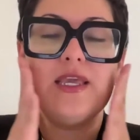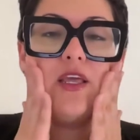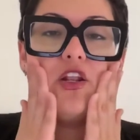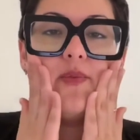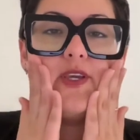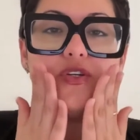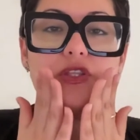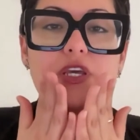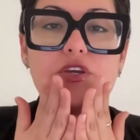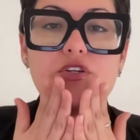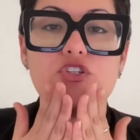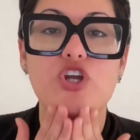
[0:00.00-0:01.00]
It'll make sure that
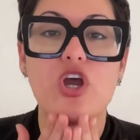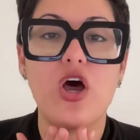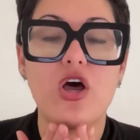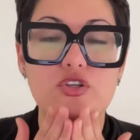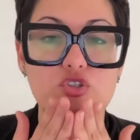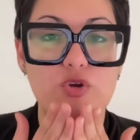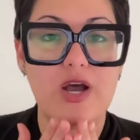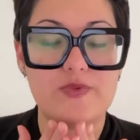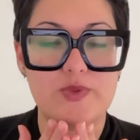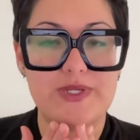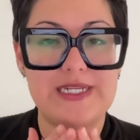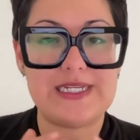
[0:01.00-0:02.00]
your jaw drops
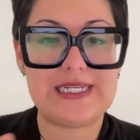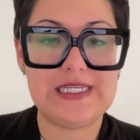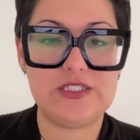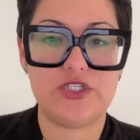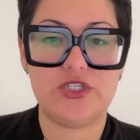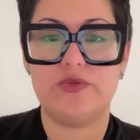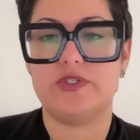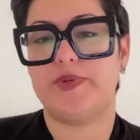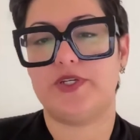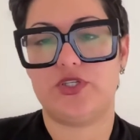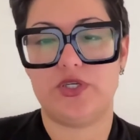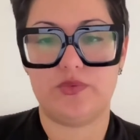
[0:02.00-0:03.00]
when it needs to,
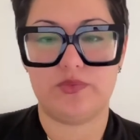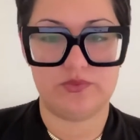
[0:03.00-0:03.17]
especially